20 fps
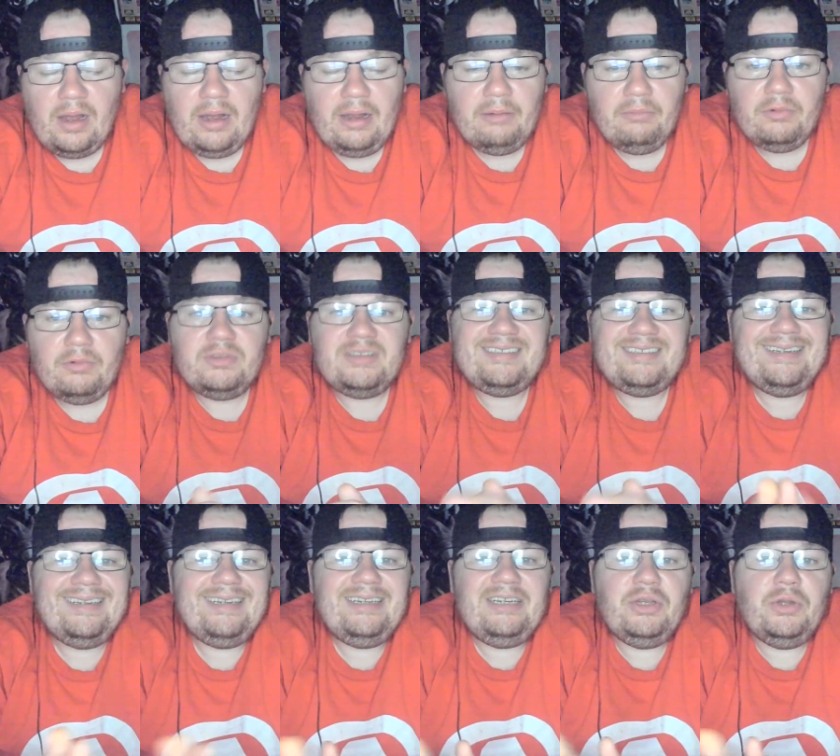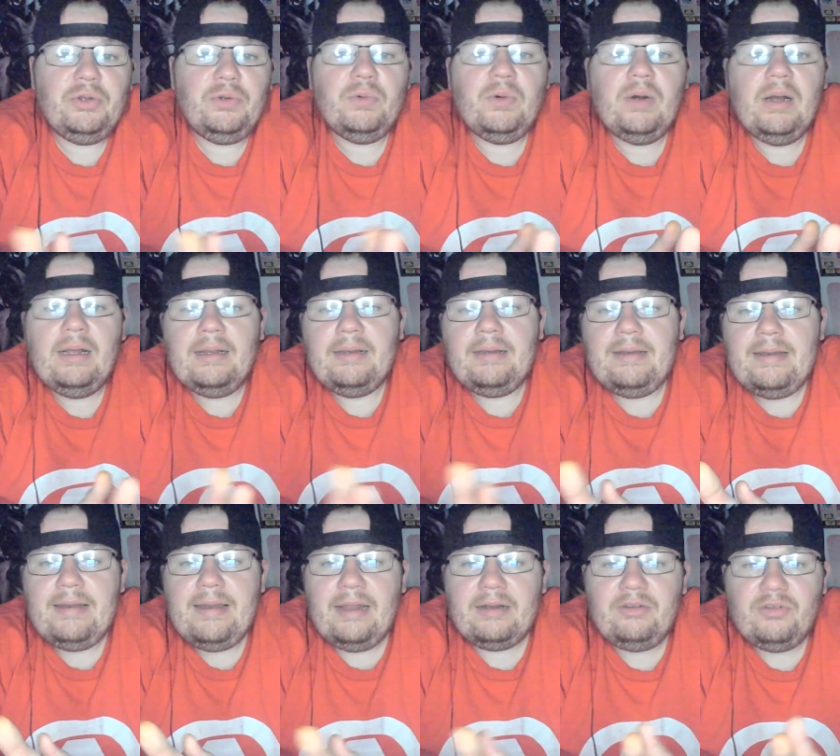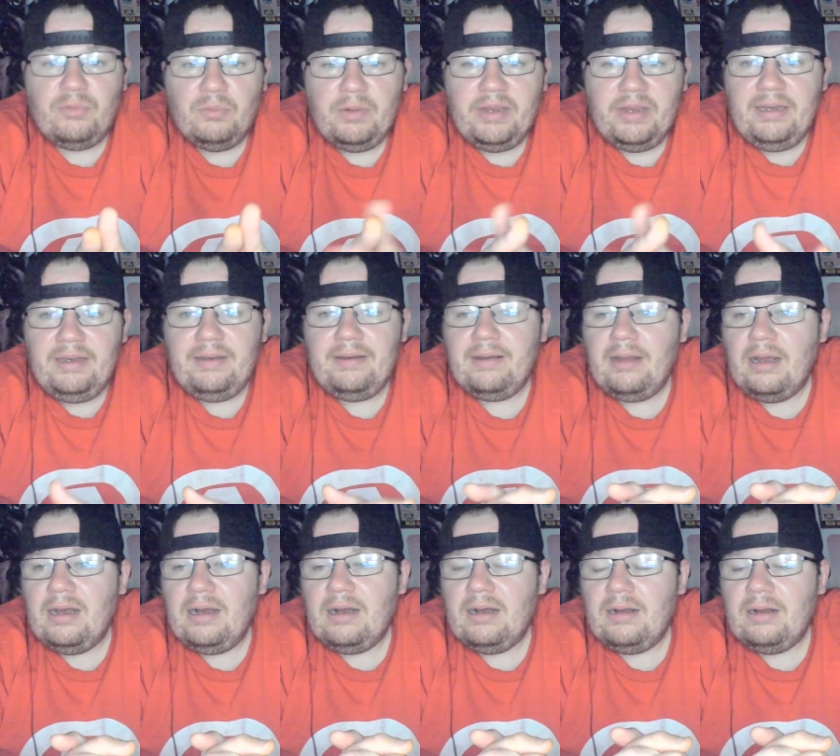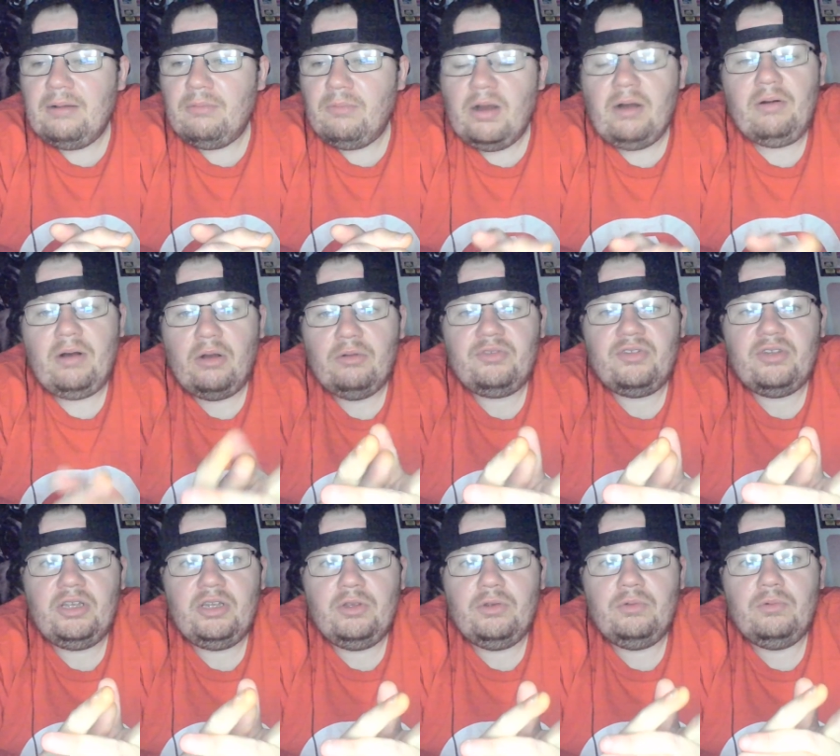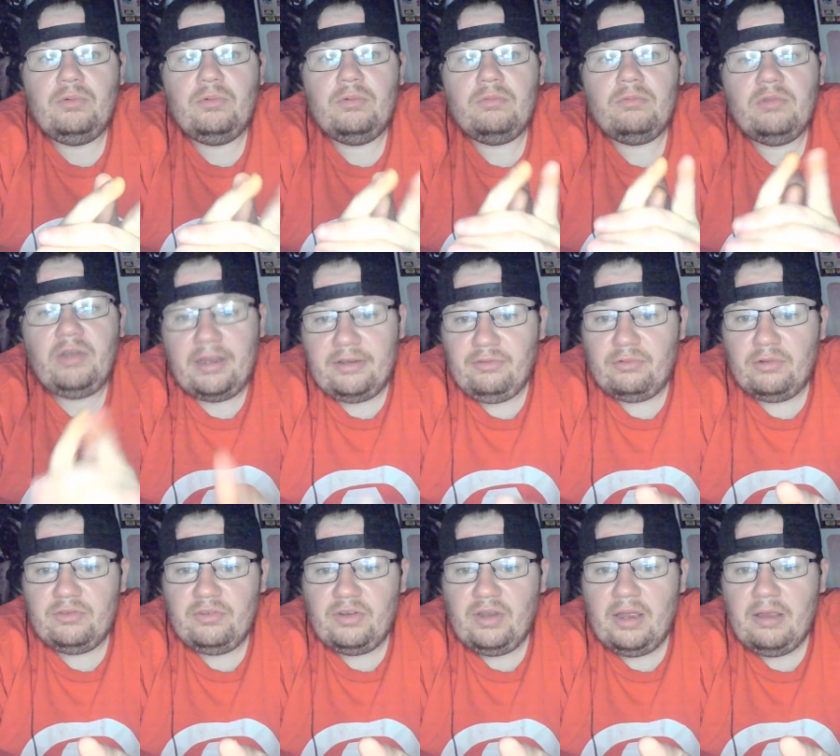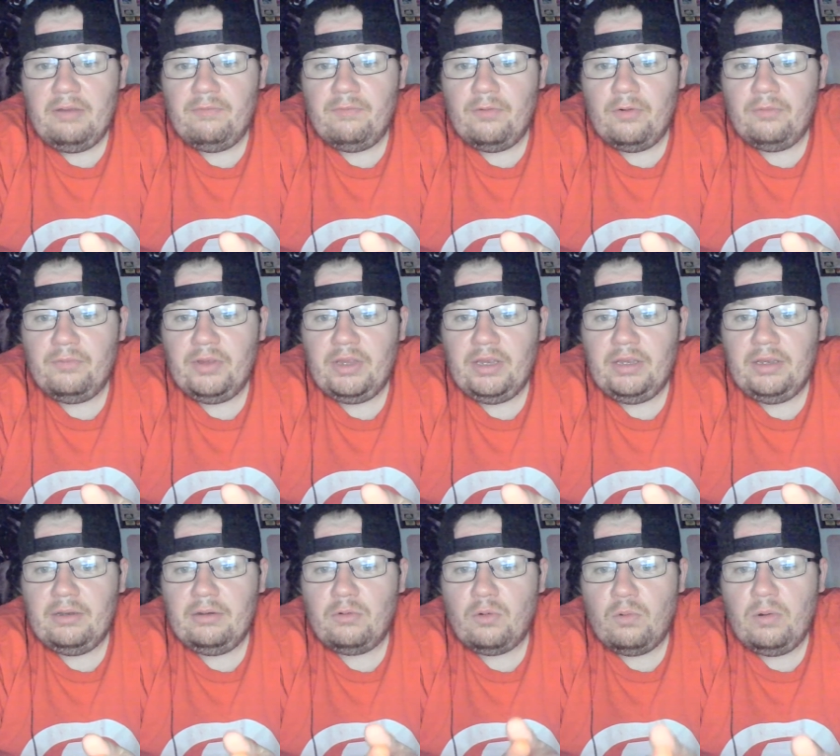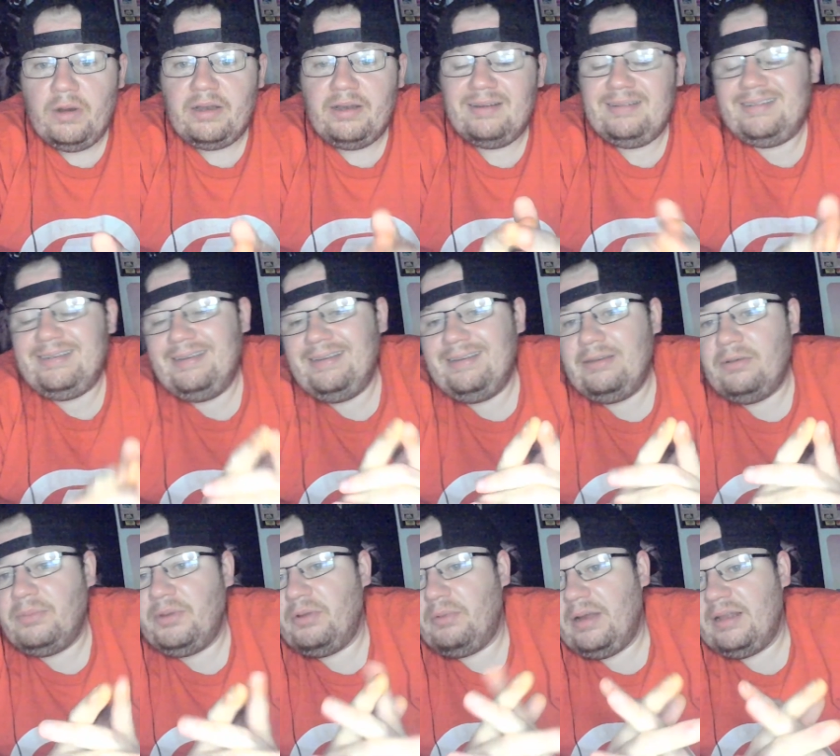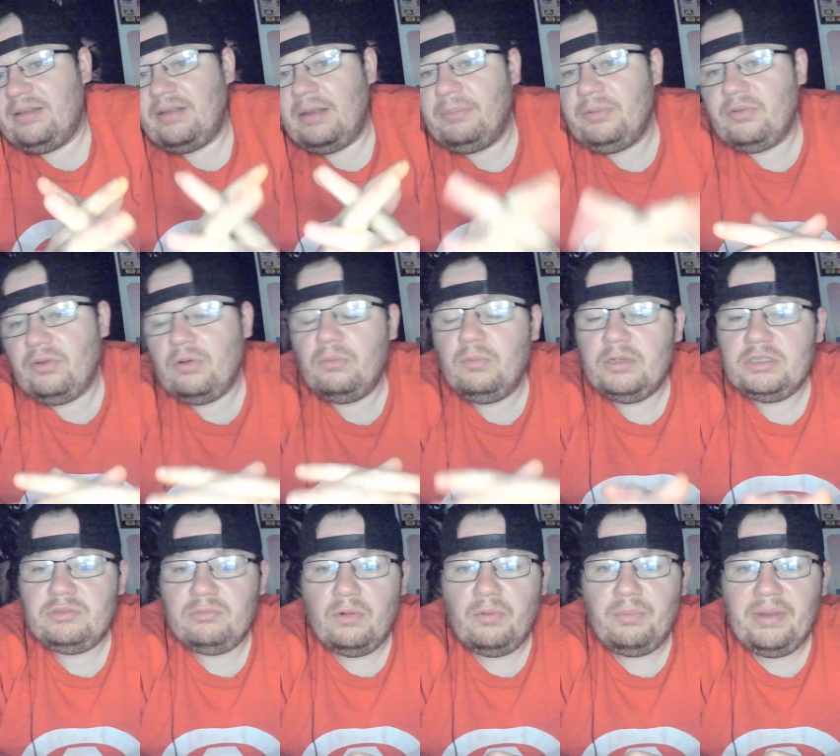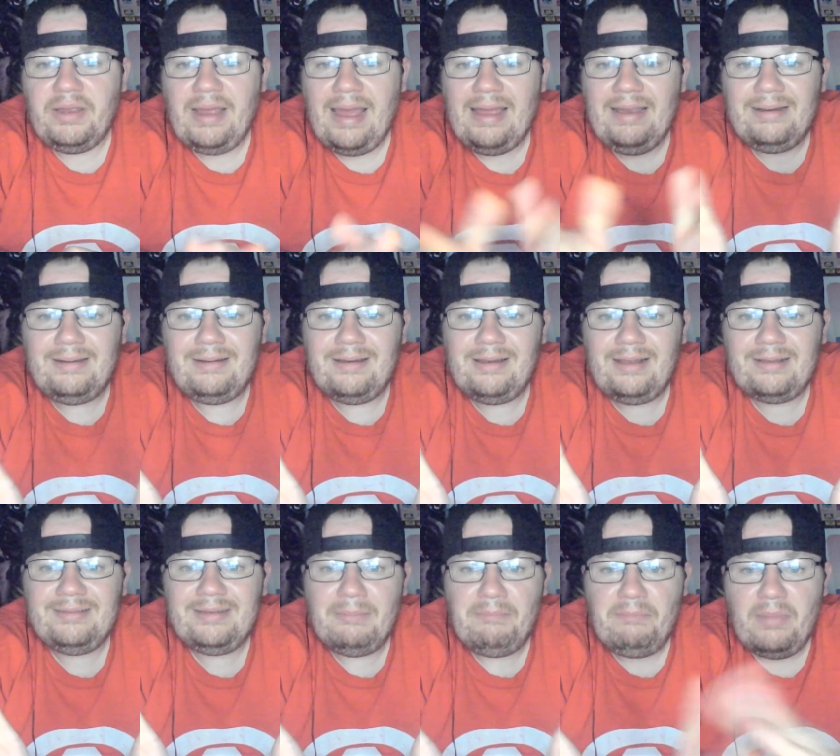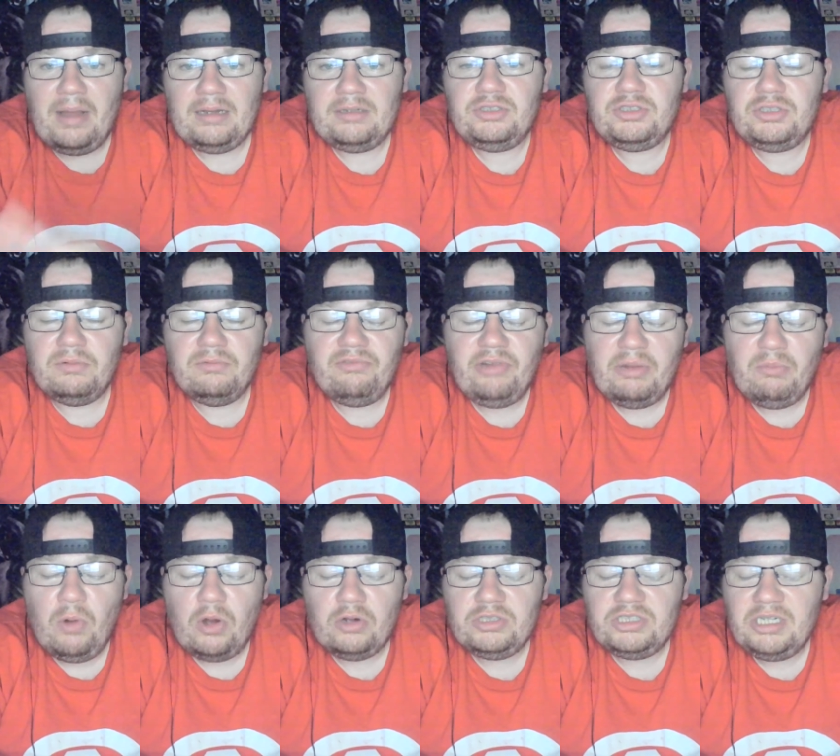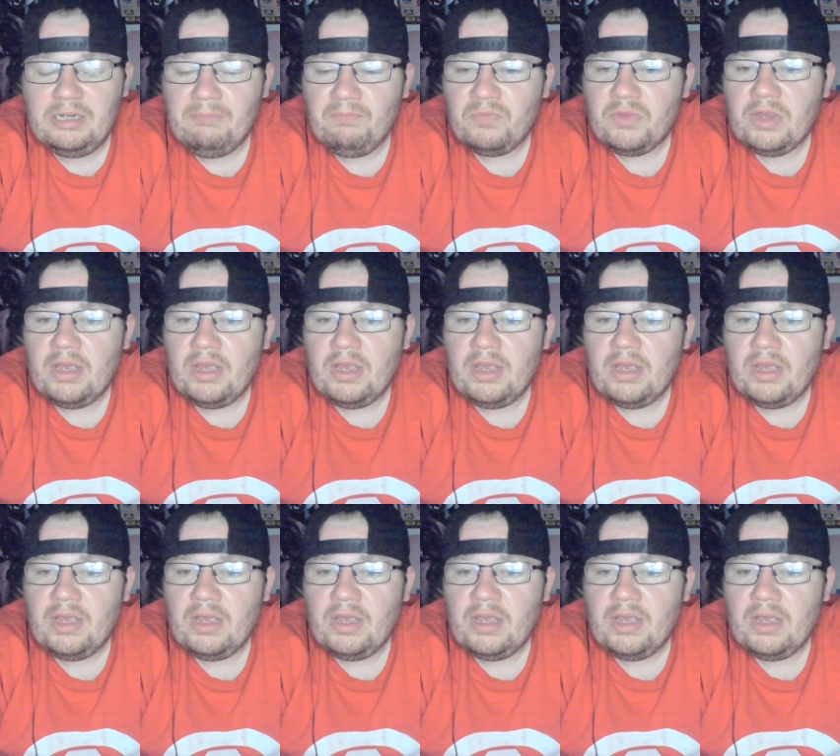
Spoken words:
I will see you next week. I'll see you later on today for the quick CWS episode, which will be a classic match rewatching,